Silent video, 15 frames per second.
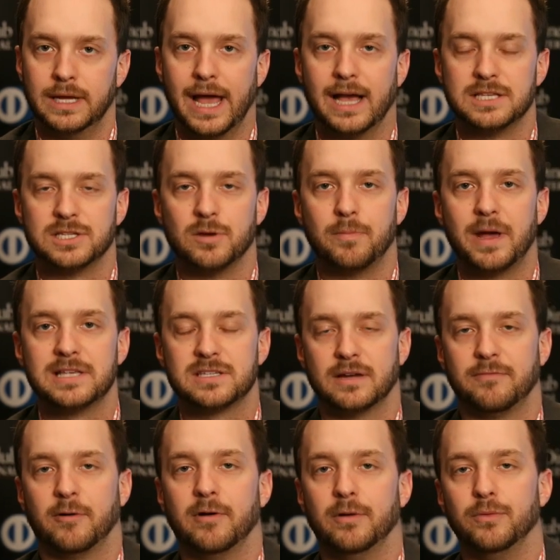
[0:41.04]
Yeah, so based
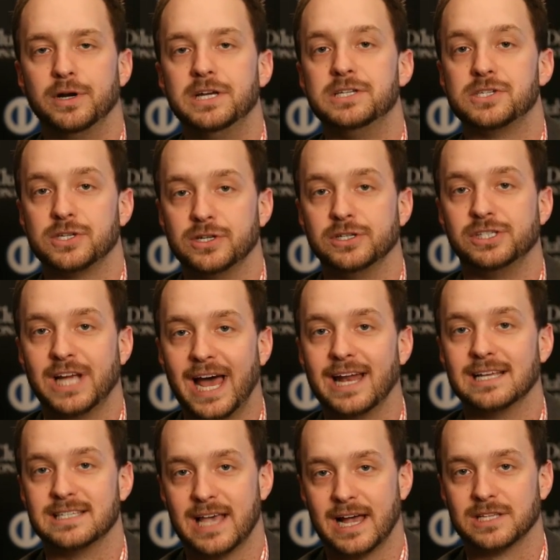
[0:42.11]
off our research at
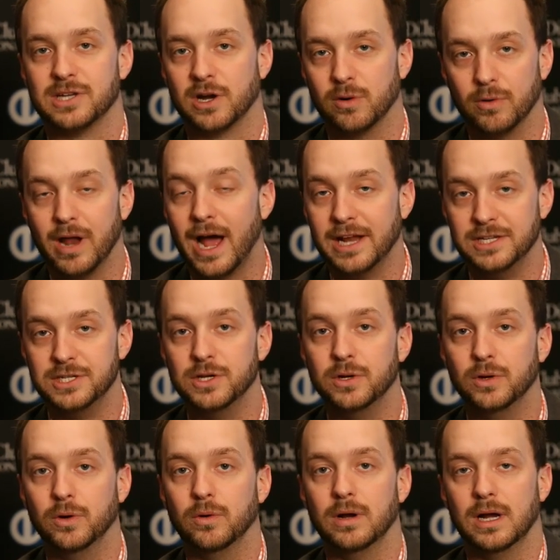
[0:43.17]
ExactTarget, what I
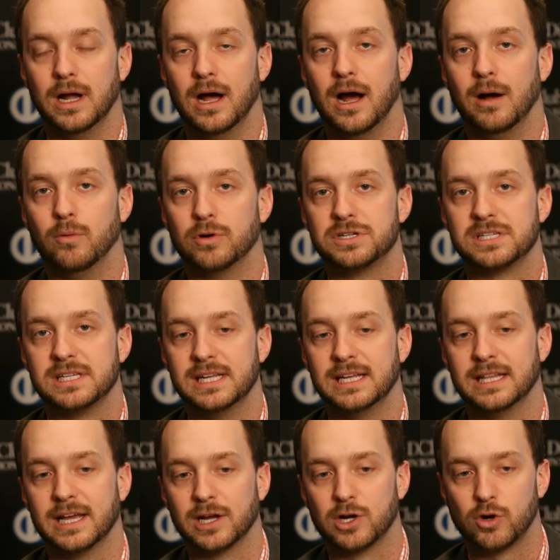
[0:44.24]
do, we're
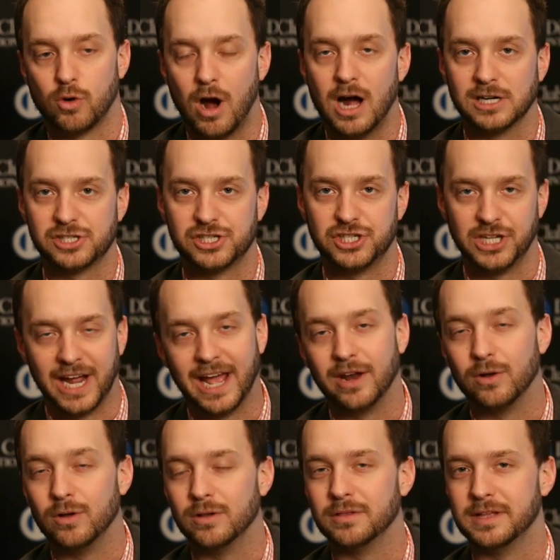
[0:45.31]
seeing that
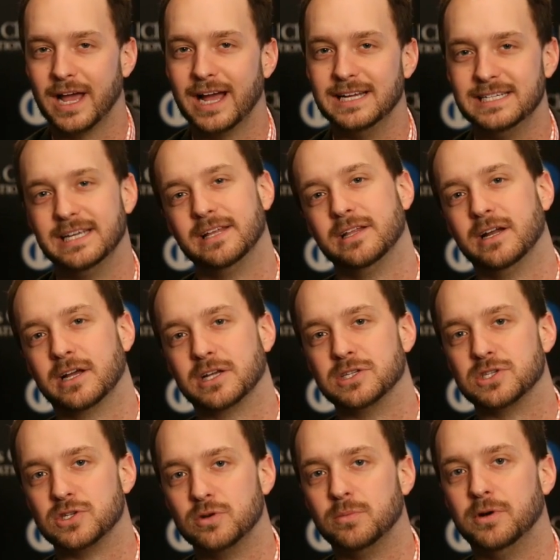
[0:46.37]
cross-channel, the idea that a
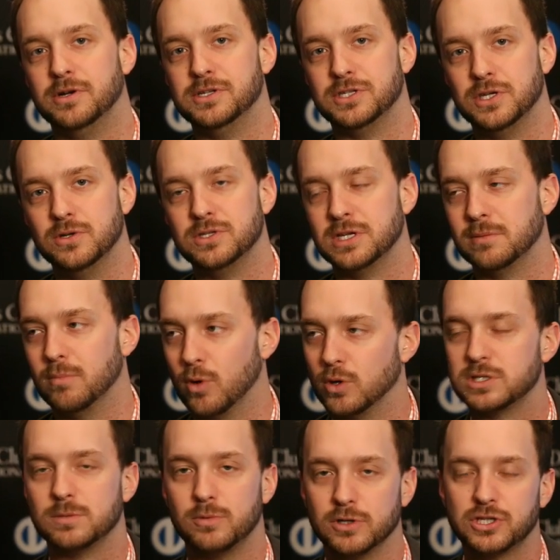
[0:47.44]
consumer is using
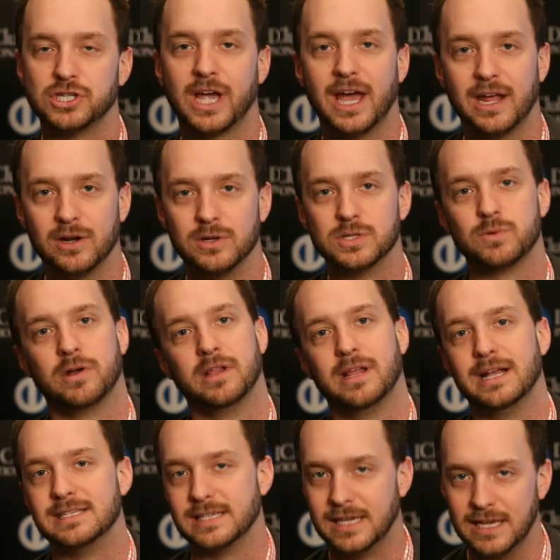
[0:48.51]
multiple channels, whether
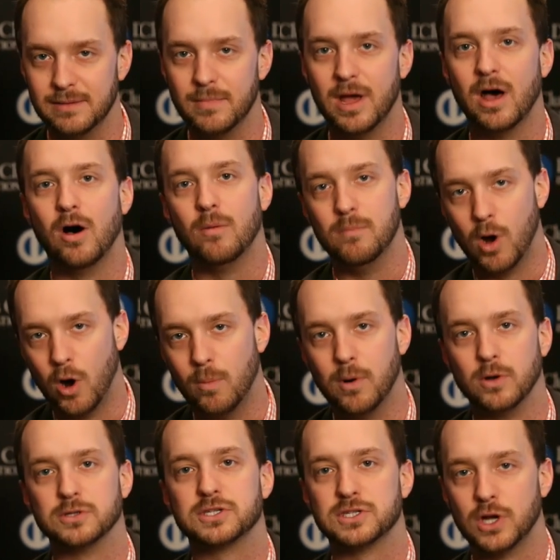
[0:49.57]
that's email,
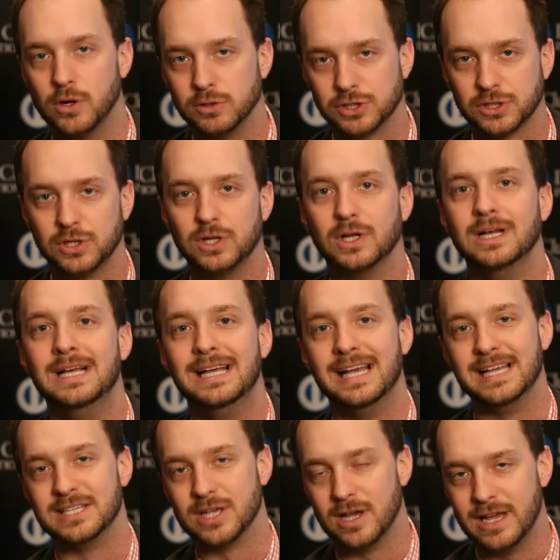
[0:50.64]
mobile, social,
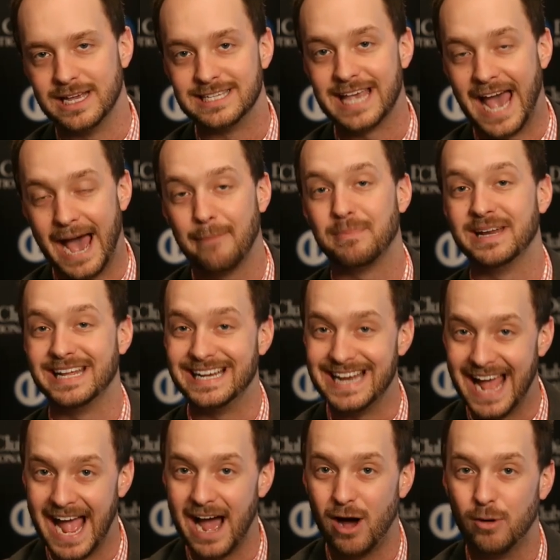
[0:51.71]
is happening
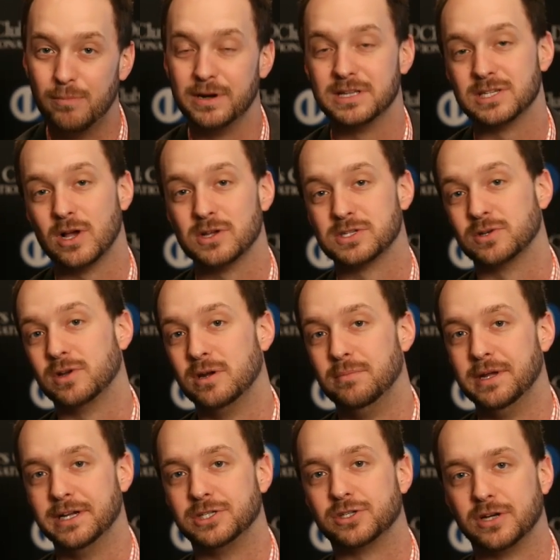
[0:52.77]
now, but it's also going to
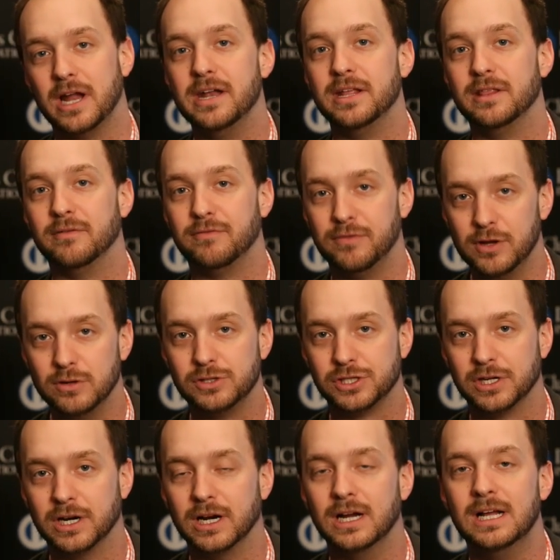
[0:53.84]
be a trend in the
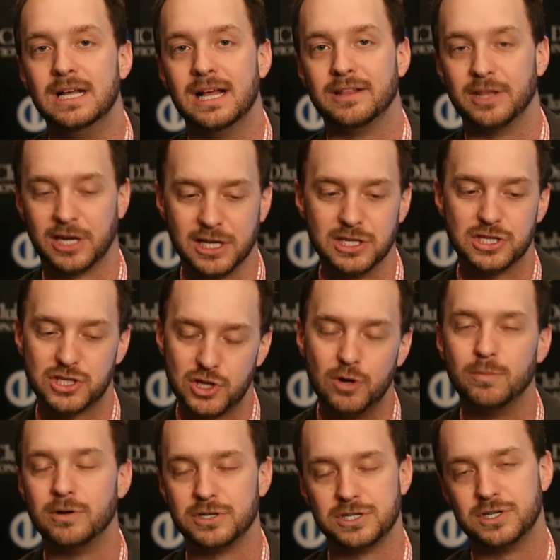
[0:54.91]
future. The
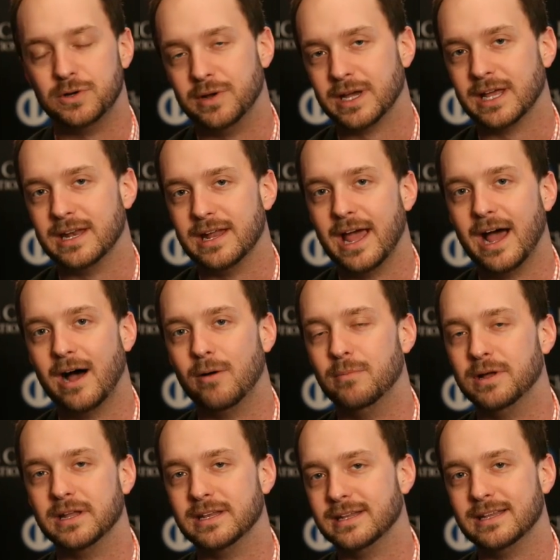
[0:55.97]
consumer's doing it now,
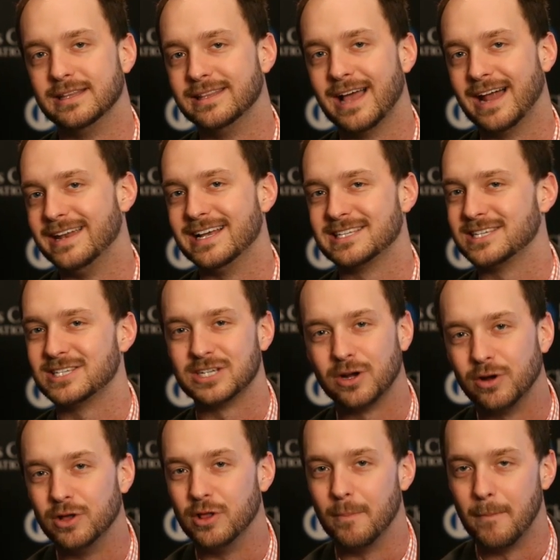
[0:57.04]
but not
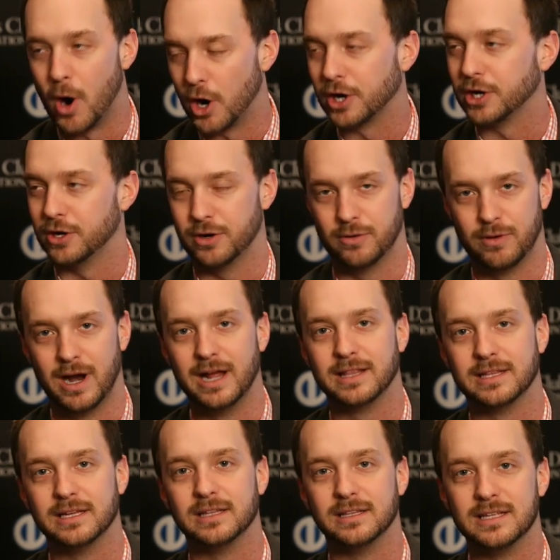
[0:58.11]
necessarily the marketer,
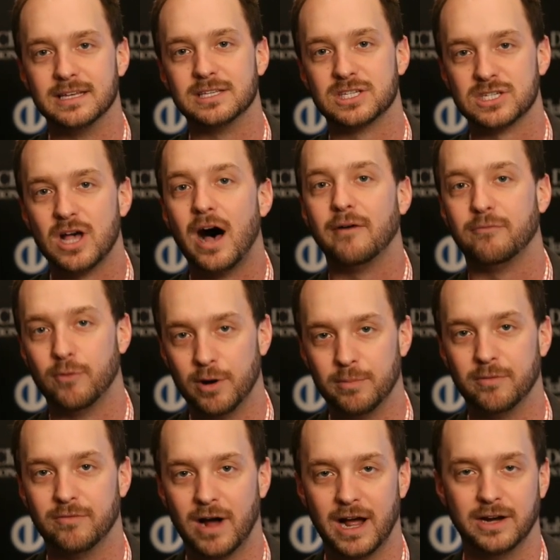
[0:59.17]
right? The software
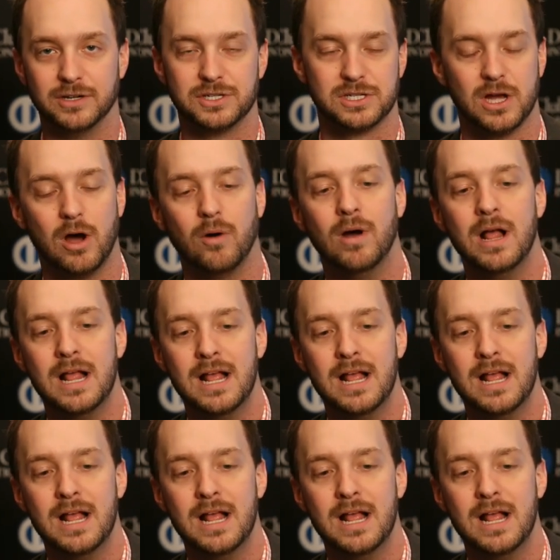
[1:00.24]
provider. So